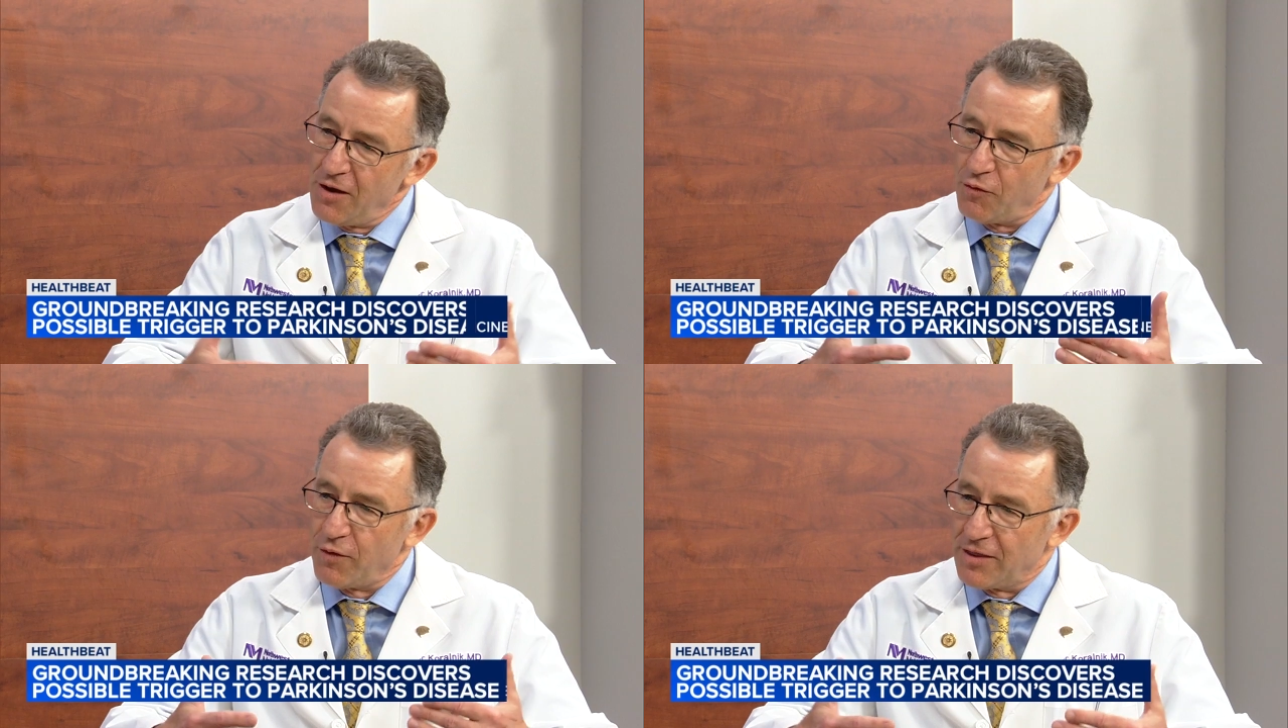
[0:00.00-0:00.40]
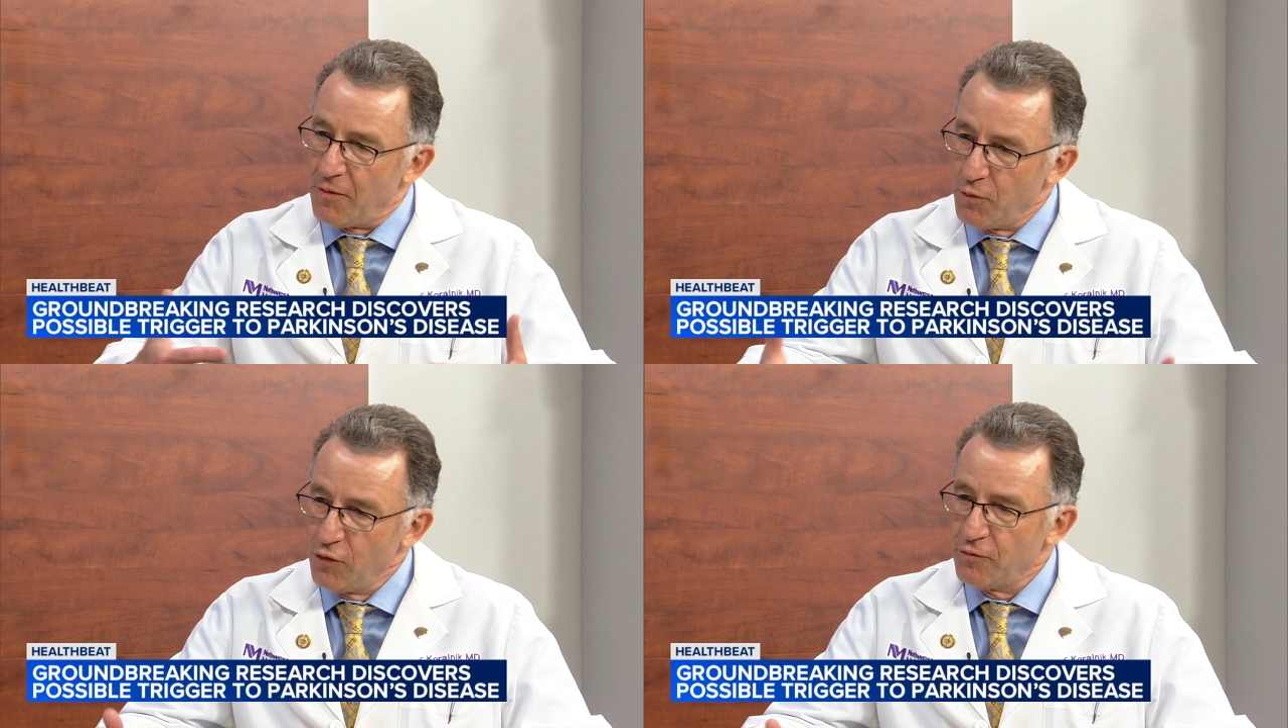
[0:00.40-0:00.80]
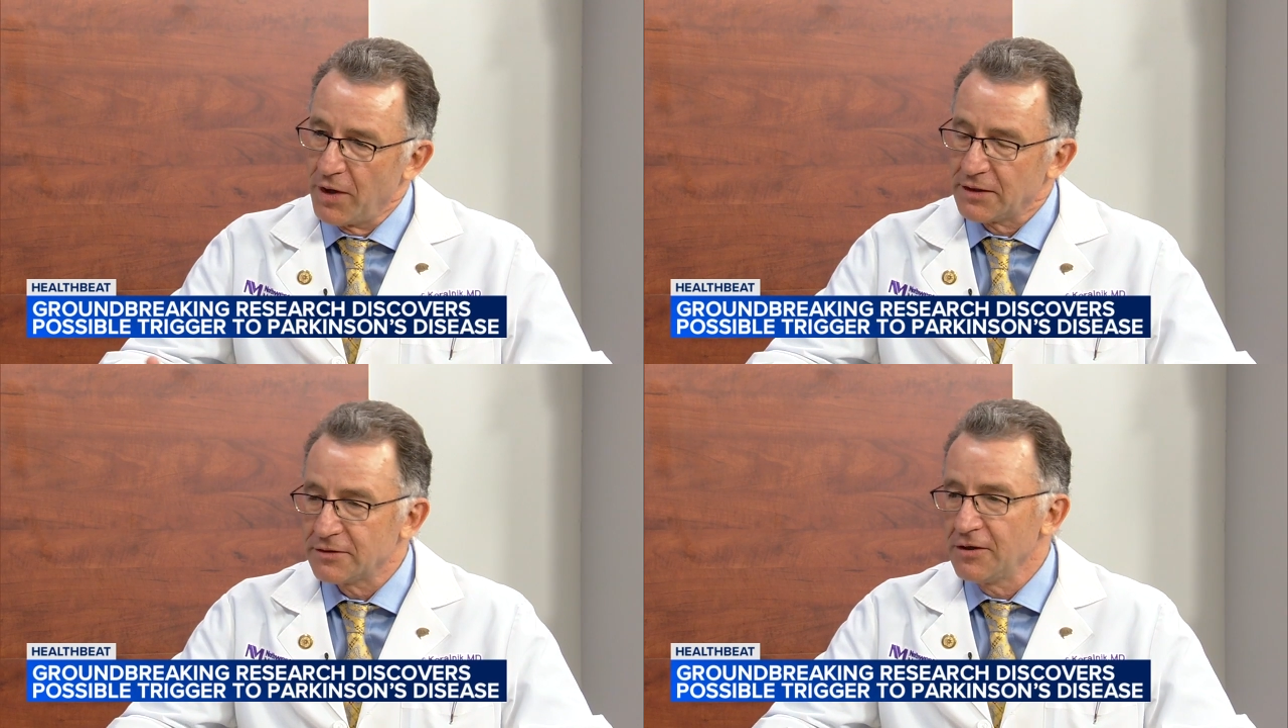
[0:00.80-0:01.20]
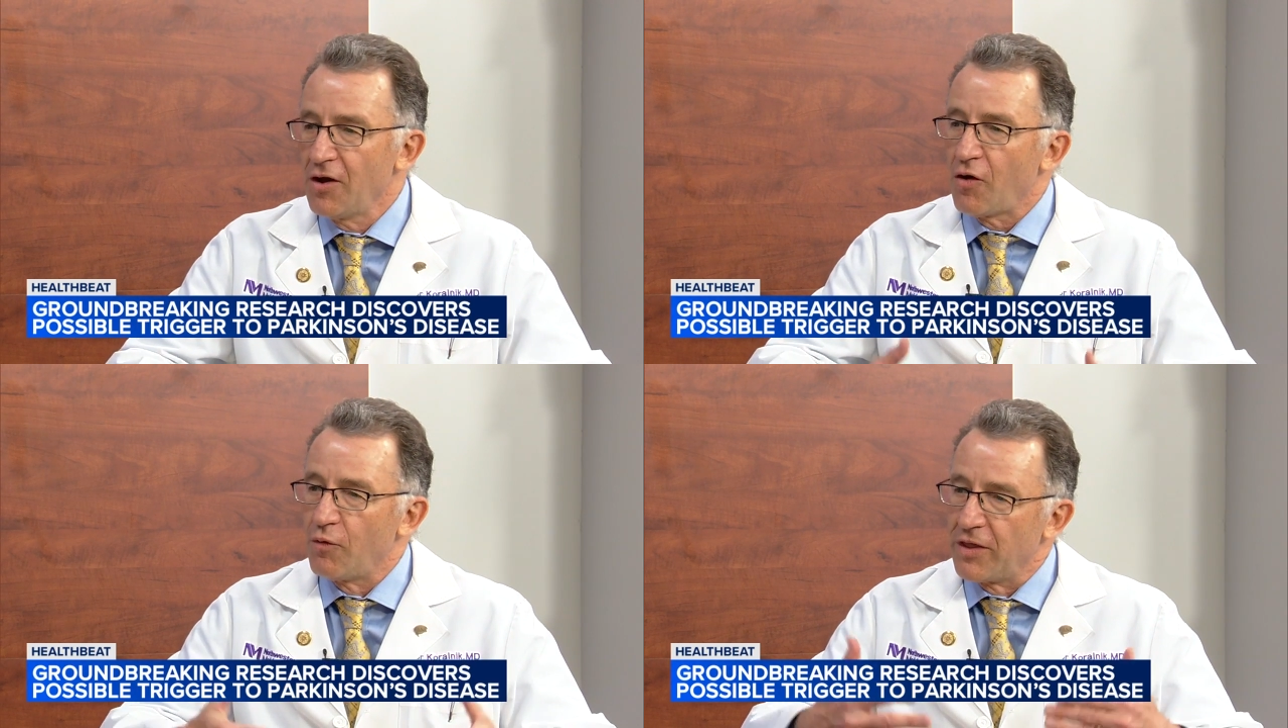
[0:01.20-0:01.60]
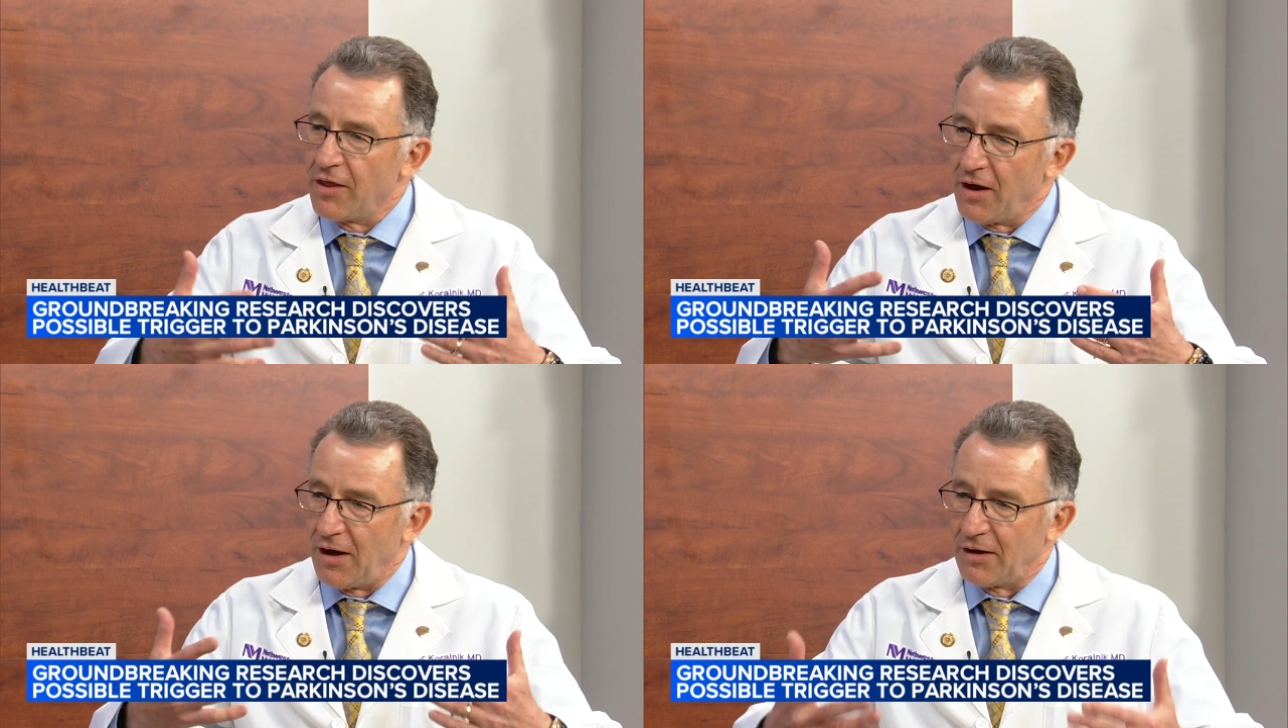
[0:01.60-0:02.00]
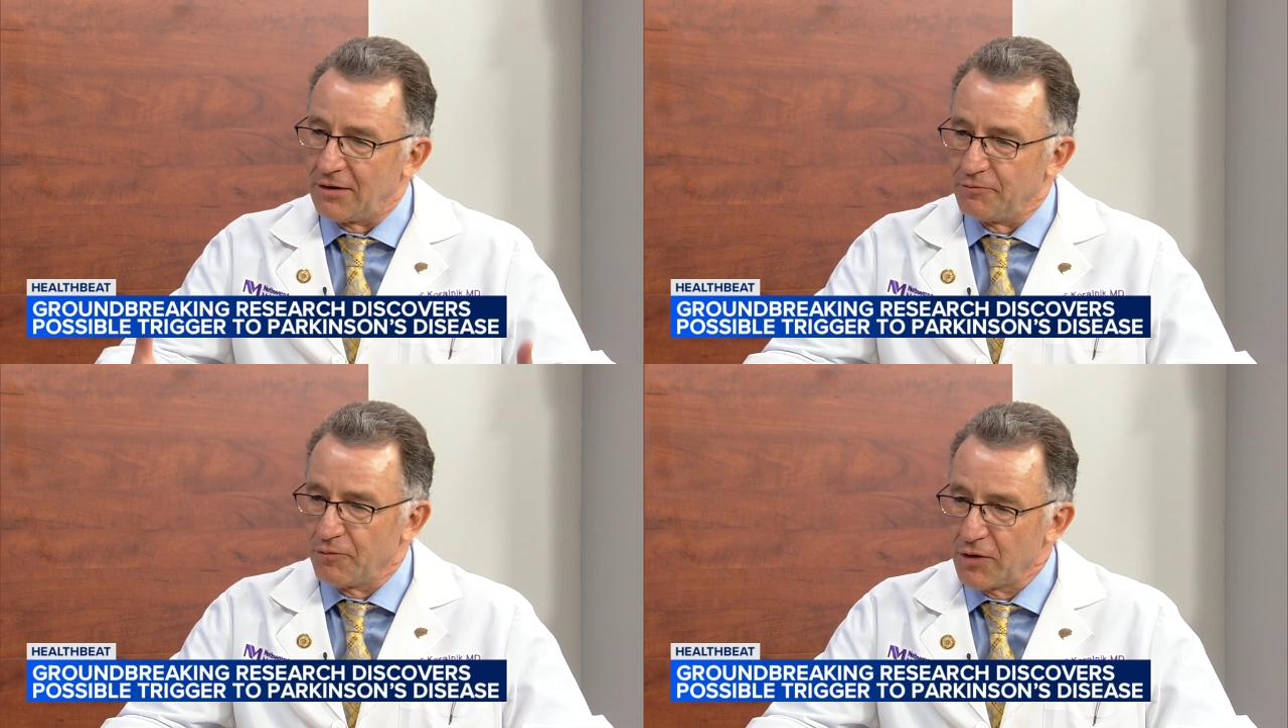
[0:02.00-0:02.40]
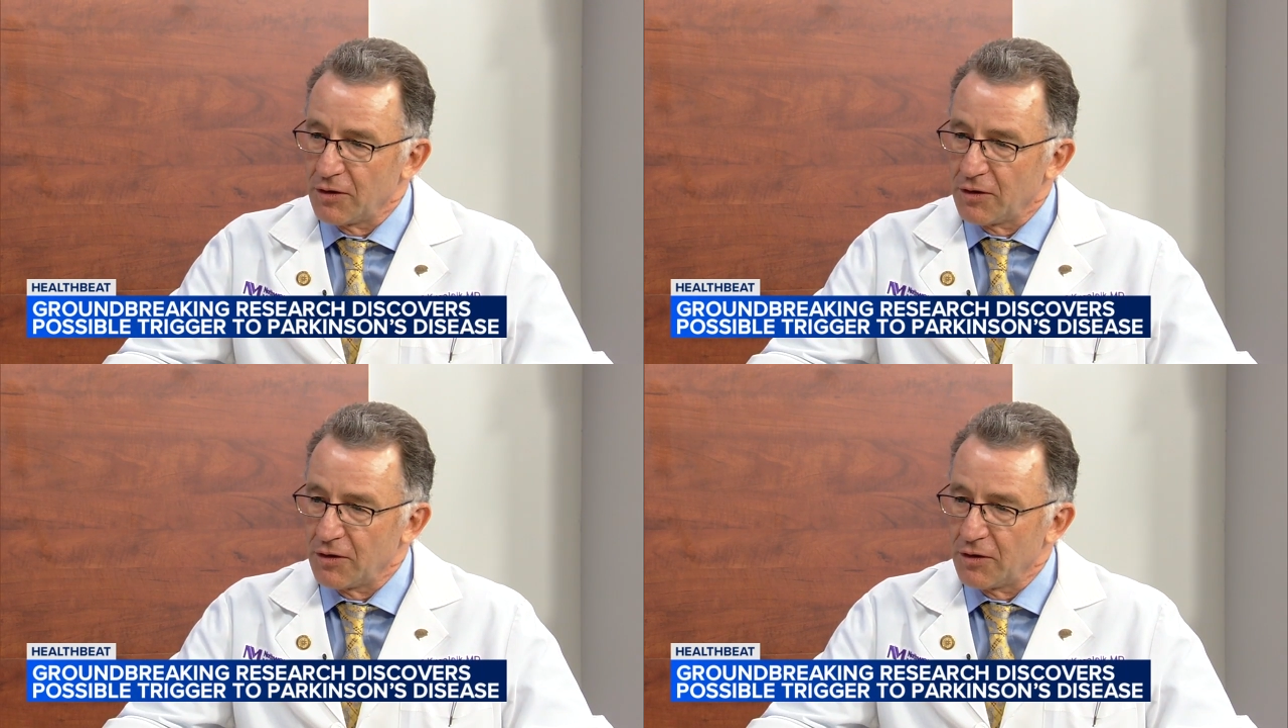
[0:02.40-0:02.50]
with movement, with um,